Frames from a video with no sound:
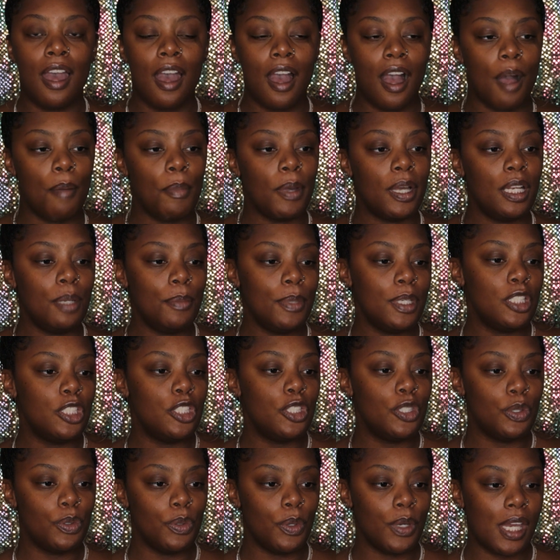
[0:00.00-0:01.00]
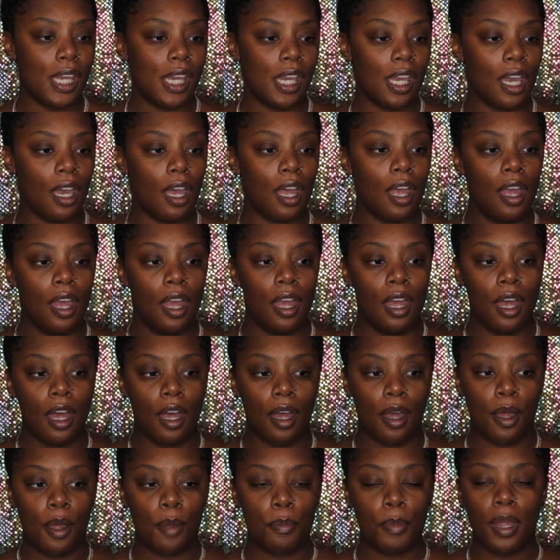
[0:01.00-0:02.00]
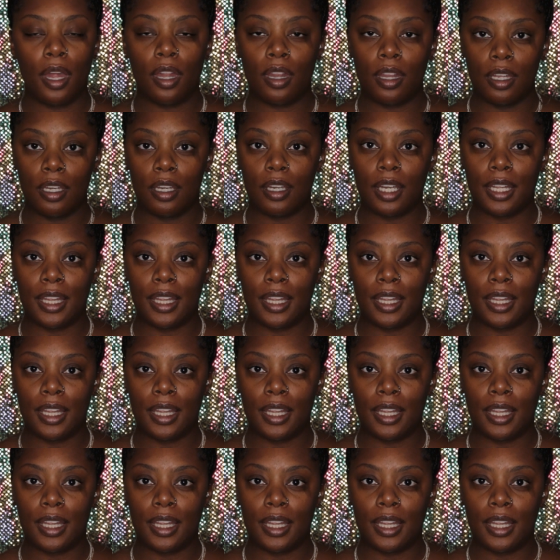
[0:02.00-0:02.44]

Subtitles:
I'm going to be doing a look